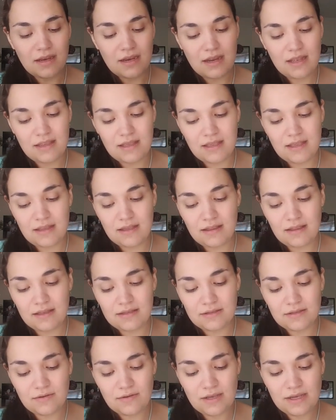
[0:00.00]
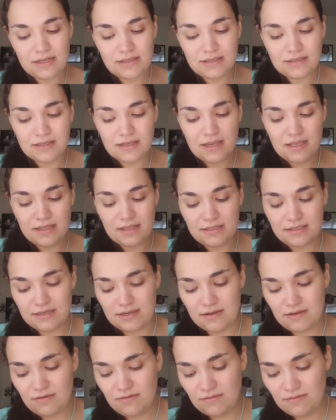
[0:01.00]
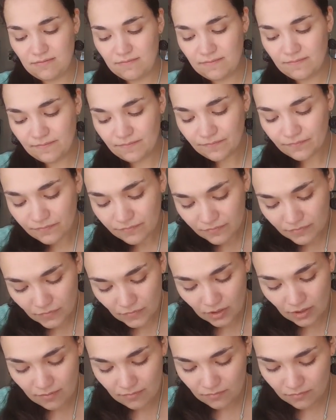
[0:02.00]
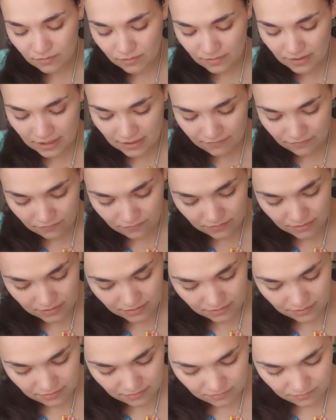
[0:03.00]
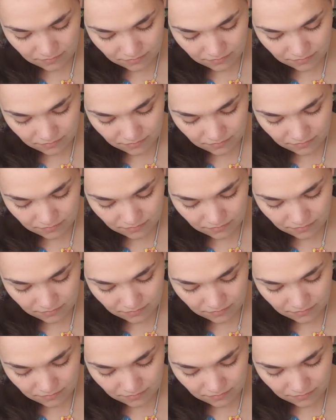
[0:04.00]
And then let's go ahead and slide this out. Oh, what do we have over here?